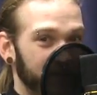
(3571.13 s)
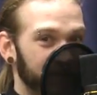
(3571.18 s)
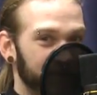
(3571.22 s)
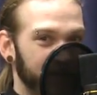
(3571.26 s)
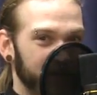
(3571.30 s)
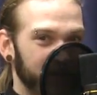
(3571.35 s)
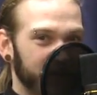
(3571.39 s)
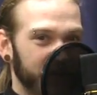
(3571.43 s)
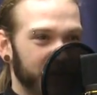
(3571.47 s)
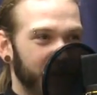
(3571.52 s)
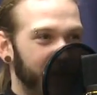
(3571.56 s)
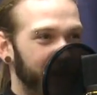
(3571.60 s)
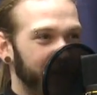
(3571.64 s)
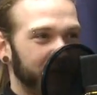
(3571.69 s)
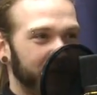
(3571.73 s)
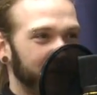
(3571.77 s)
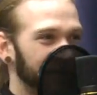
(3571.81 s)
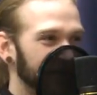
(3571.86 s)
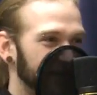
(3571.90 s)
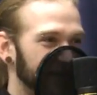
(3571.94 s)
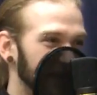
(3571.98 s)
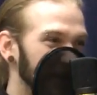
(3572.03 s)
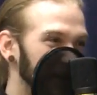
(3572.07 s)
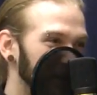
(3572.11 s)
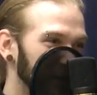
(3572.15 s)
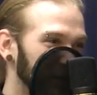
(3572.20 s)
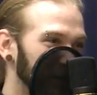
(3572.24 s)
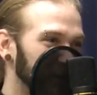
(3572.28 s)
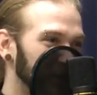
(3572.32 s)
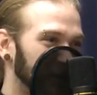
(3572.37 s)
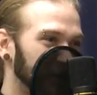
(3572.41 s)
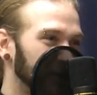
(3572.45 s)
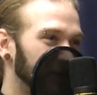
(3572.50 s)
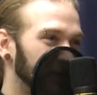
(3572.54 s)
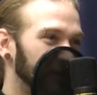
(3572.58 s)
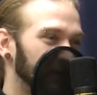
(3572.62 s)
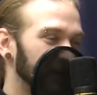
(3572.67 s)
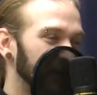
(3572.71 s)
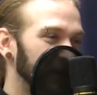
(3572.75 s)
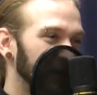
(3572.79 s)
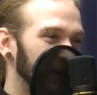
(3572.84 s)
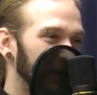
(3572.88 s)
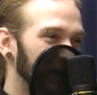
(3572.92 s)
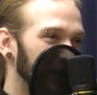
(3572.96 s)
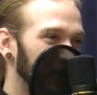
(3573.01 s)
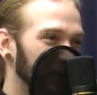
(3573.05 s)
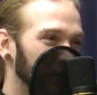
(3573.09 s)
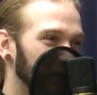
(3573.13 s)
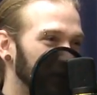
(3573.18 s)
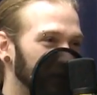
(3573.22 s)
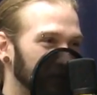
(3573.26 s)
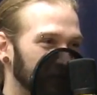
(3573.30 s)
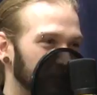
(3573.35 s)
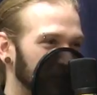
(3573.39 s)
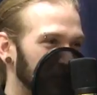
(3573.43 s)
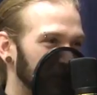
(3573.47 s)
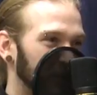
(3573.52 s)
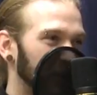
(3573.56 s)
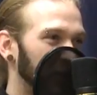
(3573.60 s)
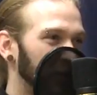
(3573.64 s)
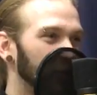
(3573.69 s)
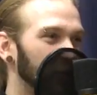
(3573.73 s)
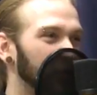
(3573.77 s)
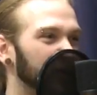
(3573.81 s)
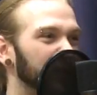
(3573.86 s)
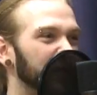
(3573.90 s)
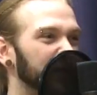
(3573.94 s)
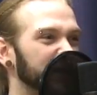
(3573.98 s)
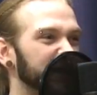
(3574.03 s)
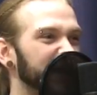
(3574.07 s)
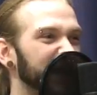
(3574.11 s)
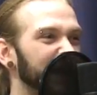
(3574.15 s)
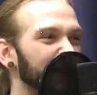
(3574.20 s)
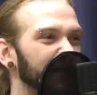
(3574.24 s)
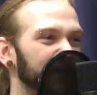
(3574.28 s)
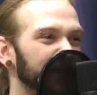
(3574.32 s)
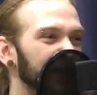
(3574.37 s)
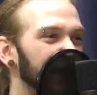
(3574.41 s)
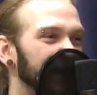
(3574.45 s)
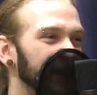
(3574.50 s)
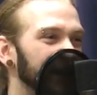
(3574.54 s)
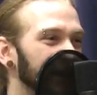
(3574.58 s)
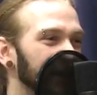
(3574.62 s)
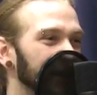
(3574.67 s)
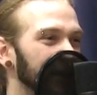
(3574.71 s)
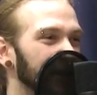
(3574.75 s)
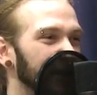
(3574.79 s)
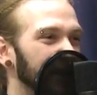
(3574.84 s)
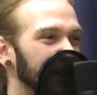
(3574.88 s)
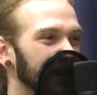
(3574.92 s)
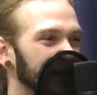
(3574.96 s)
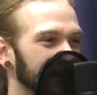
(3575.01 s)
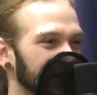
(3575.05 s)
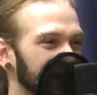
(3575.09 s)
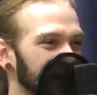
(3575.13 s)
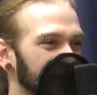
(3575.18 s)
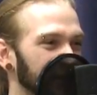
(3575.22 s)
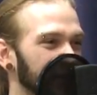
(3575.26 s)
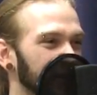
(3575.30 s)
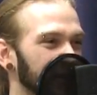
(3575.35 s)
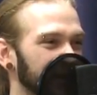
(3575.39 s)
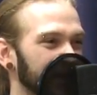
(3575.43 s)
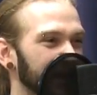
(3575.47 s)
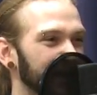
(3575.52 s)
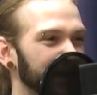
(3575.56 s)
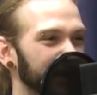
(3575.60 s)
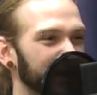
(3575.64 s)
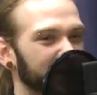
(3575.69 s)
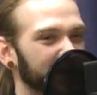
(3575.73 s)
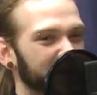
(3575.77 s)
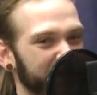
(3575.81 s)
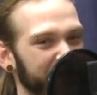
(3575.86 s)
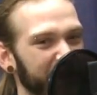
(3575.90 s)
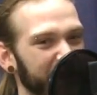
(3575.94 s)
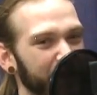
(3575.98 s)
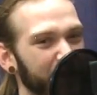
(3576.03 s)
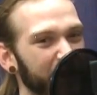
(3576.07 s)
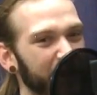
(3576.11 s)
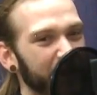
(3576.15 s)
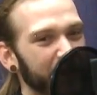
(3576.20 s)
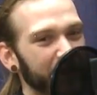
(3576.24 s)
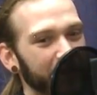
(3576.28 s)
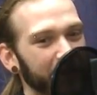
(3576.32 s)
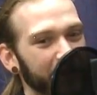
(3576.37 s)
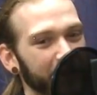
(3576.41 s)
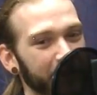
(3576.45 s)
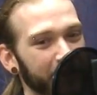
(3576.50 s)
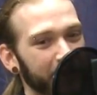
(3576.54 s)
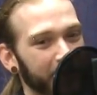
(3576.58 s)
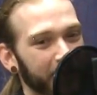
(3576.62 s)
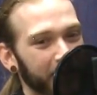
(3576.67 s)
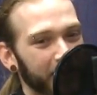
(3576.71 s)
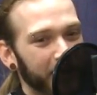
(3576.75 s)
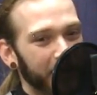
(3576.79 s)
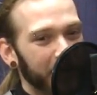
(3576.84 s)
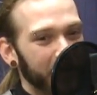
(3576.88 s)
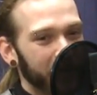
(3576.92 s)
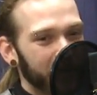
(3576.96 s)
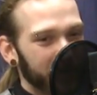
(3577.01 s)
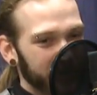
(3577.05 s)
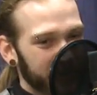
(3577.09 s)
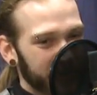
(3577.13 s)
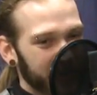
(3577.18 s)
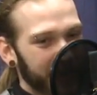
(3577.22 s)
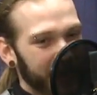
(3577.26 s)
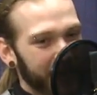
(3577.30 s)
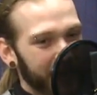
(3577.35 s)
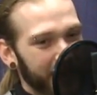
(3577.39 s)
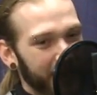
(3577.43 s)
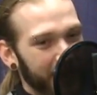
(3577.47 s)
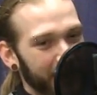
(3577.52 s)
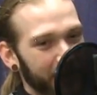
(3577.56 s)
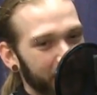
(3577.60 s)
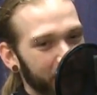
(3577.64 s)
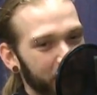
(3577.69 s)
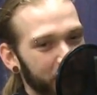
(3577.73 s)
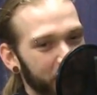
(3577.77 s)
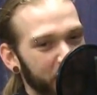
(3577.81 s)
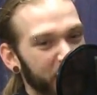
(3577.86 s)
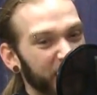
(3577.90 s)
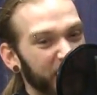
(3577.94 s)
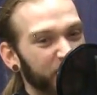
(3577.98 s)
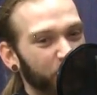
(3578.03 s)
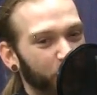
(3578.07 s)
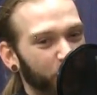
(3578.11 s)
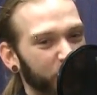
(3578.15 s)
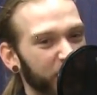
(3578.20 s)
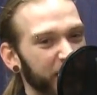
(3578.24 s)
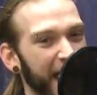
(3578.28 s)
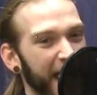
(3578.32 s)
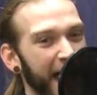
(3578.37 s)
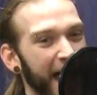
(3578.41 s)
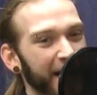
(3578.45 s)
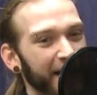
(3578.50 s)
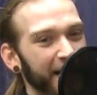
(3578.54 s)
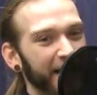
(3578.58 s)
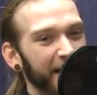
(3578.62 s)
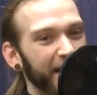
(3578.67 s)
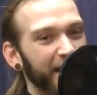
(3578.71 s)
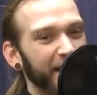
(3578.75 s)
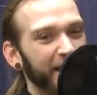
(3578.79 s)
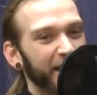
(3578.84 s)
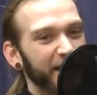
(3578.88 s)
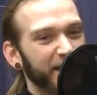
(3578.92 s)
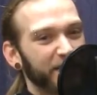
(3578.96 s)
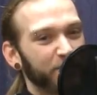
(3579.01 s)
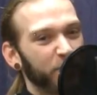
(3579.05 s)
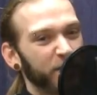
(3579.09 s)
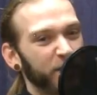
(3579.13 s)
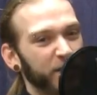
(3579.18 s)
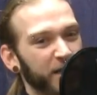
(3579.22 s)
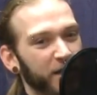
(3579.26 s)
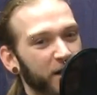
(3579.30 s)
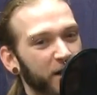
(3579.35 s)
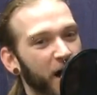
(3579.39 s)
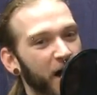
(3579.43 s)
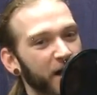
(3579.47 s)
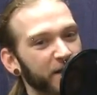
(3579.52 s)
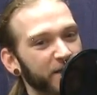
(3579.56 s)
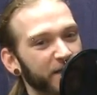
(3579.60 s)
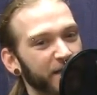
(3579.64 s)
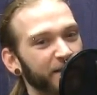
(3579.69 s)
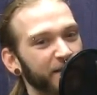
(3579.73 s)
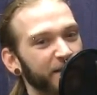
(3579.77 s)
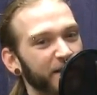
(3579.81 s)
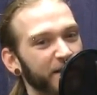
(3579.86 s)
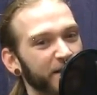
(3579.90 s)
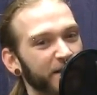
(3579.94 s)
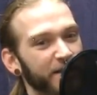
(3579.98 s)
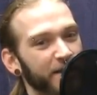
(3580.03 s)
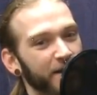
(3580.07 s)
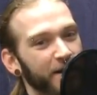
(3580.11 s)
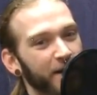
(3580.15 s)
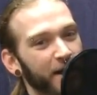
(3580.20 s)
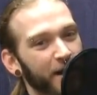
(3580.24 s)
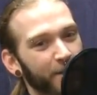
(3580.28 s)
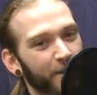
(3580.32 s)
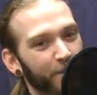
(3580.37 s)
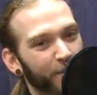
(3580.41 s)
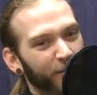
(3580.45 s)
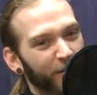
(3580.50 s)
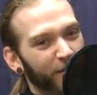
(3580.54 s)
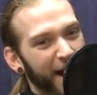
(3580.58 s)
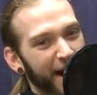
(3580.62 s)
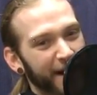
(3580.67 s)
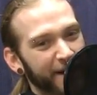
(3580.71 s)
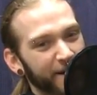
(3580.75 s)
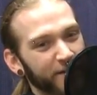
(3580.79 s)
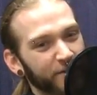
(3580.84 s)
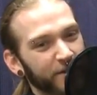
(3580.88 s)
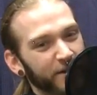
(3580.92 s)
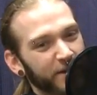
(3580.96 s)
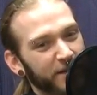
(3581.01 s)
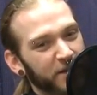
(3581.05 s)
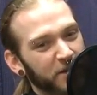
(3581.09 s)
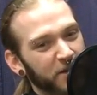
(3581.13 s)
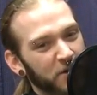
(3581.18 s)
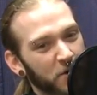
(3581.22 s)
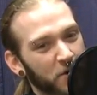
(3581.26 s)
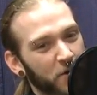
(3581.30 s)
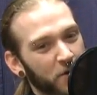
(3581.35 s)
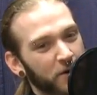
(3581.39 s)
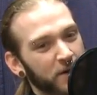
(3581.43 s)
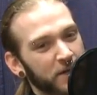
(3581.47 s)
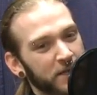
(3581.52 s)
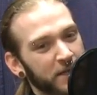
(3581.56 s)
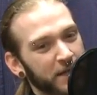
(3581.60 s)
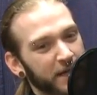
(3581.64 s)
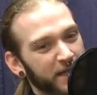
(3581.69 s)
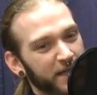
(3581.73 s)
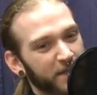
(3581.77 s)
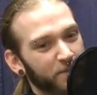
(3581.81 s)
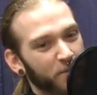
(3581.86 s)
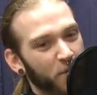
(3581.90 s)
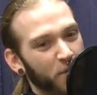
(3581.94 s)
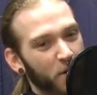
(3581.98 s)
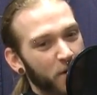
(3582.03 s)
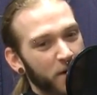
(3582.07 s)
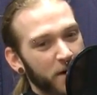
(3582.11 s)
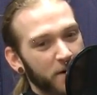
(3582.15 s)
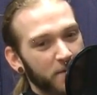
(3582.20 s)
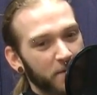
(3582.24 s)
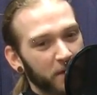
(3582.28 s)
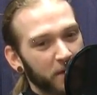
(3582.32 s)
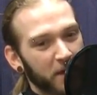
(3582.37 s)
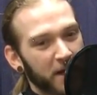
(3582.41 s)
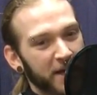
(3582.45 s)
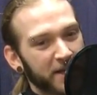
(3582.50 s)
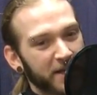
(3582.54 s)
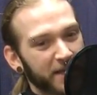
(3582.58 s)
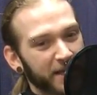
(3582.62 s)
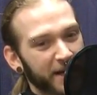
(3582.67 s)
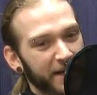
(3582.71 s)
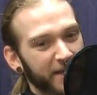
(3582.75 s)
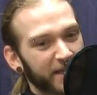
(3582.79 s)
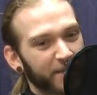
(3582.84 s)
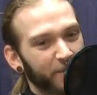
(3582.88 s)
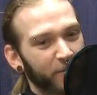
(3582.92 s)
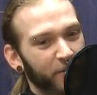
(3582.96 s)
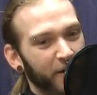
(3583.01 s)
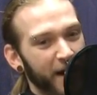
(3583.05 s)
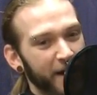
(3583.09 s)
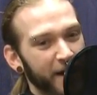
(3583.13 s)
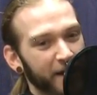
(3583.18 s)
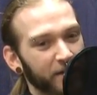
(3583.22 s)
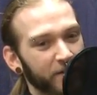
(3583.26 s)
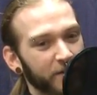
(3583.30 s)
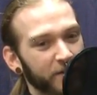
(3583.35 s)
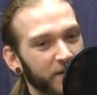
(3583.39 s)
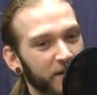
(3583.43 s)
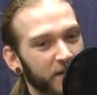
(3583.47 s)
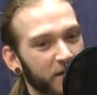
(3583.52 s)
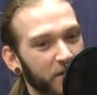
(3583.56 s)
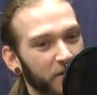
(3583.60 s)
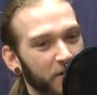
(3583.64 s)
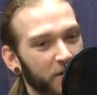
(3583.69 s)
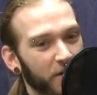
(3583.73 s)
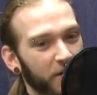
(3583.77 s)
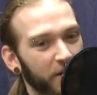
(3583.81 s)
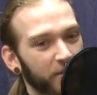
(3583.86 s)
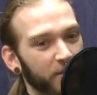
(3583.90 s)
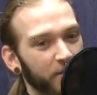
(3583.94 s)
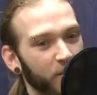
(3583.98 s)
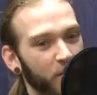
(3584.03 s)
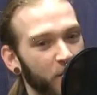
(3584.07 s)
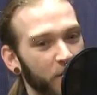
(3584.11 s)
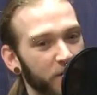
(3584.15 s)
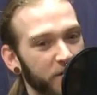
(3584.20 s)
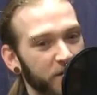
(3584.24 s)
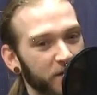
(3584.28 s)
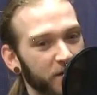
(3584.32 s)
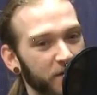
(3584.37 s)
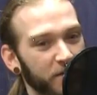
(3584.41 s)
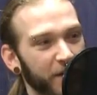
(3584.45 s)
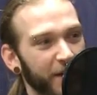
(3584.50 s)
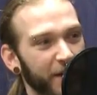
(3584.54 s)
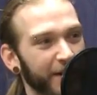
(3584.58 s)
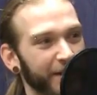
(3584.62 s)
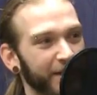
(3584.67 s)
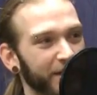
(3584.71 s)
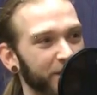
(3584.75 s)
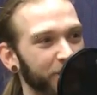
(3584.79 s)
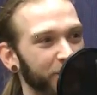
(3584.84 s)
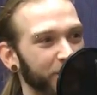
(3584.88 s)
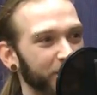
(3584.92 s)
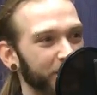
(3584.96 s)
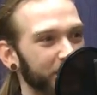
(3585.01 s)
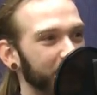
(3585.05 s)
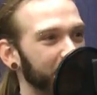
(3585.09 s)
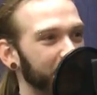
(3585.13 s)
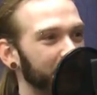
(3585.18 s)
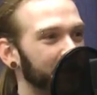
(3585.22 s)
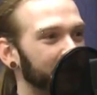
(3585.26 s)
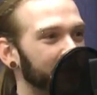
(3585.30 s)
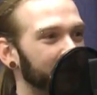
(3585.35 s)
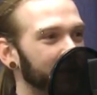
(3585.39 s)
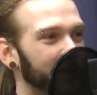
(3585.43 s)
This doctor essentially concluded the same thing. And essentially just had the same idea, is that it's re-adding it, and it's what's causing these miraculous cures. And it's less that it's a miraculous cure, and more so that it's just